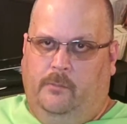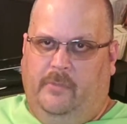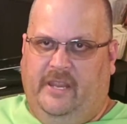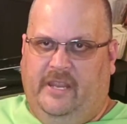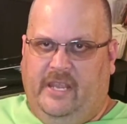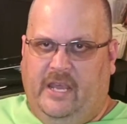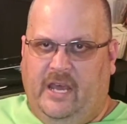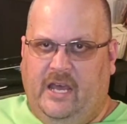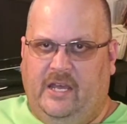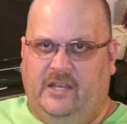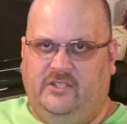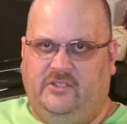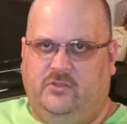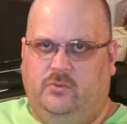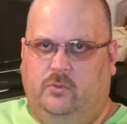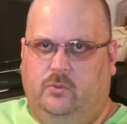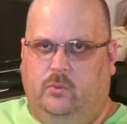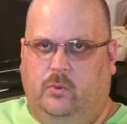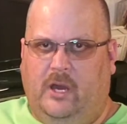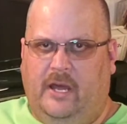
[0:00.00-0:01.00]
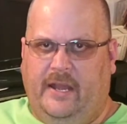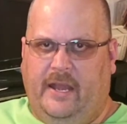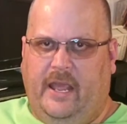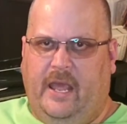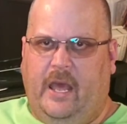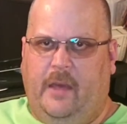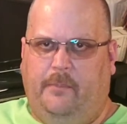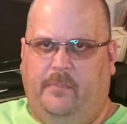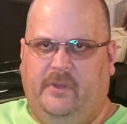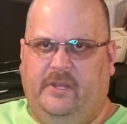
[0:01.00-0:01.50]
Because what
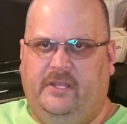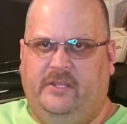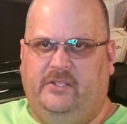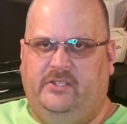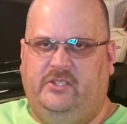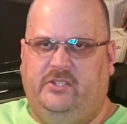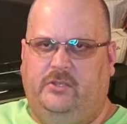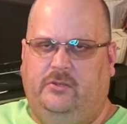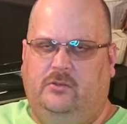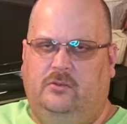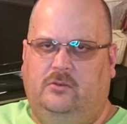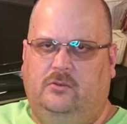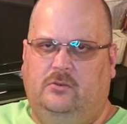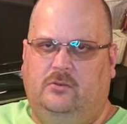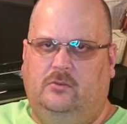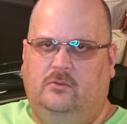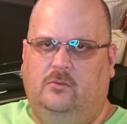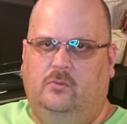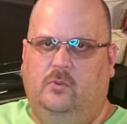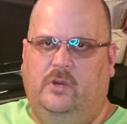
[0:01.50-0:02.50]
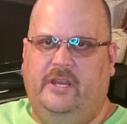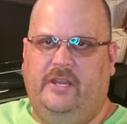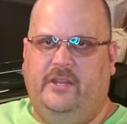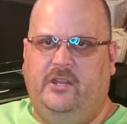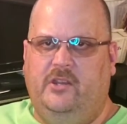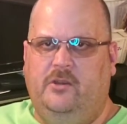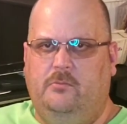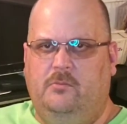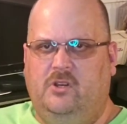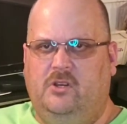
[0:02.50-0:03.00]
happens
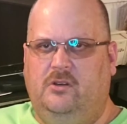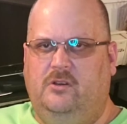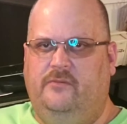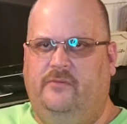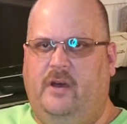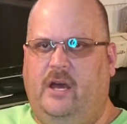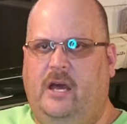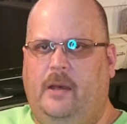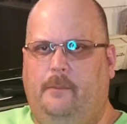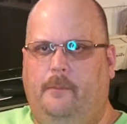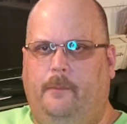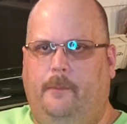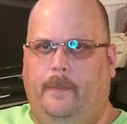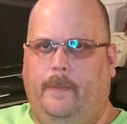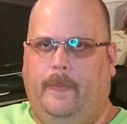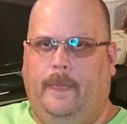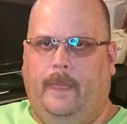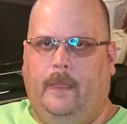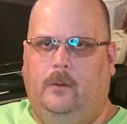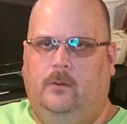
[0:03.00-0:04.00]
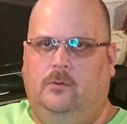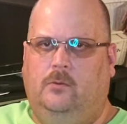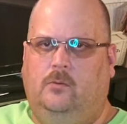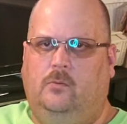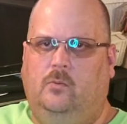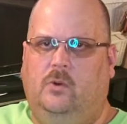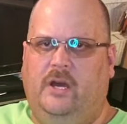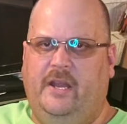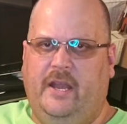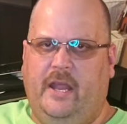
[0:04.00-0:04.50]
when you move up?
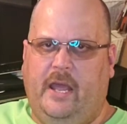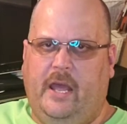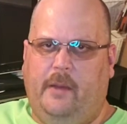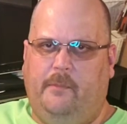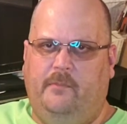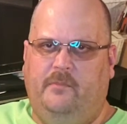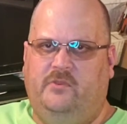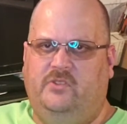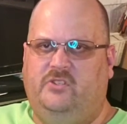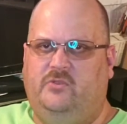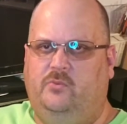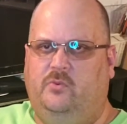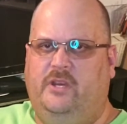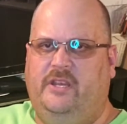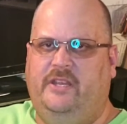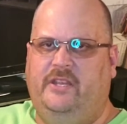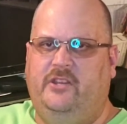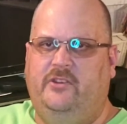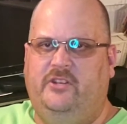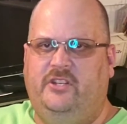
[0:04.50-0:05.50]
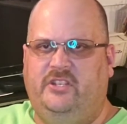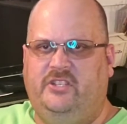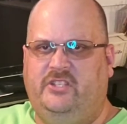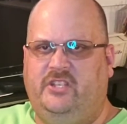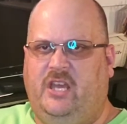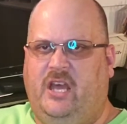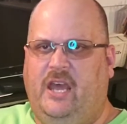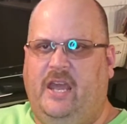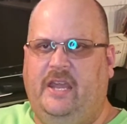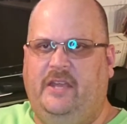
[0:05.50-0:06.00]
What happens when you
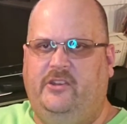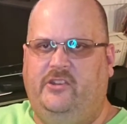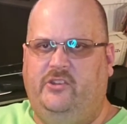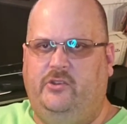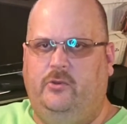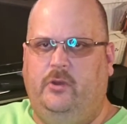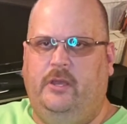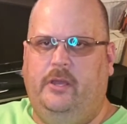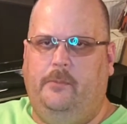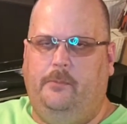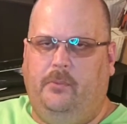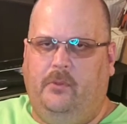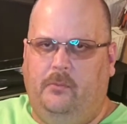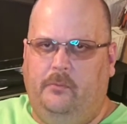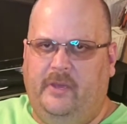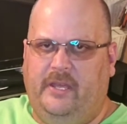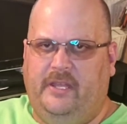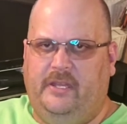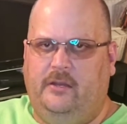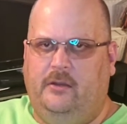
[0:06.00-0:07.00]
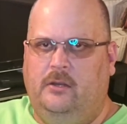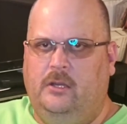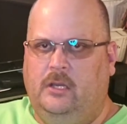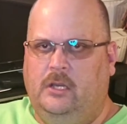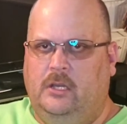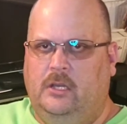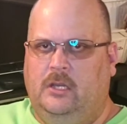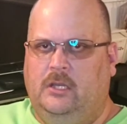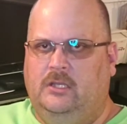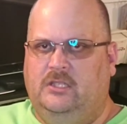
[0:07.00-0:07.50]
decide to implement
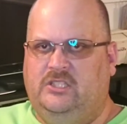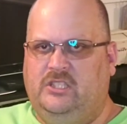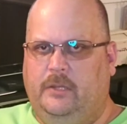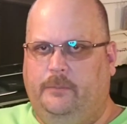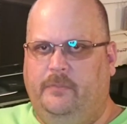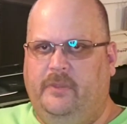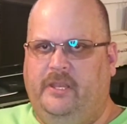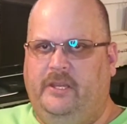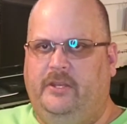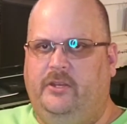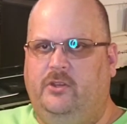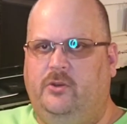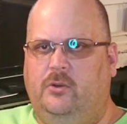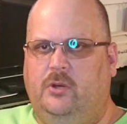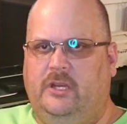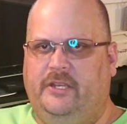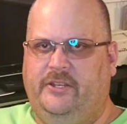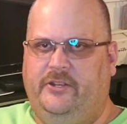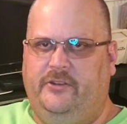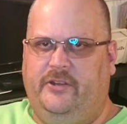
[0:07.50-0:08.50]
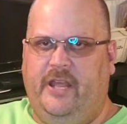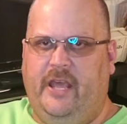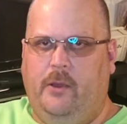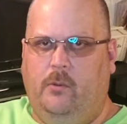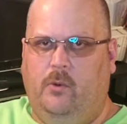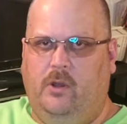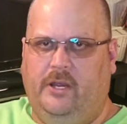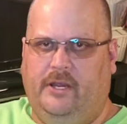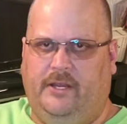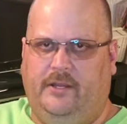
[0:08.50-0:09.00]
something new on your
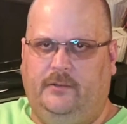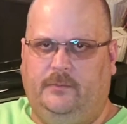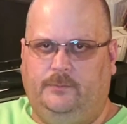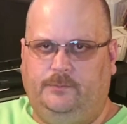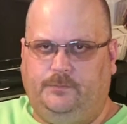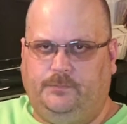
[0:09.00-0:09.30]
network?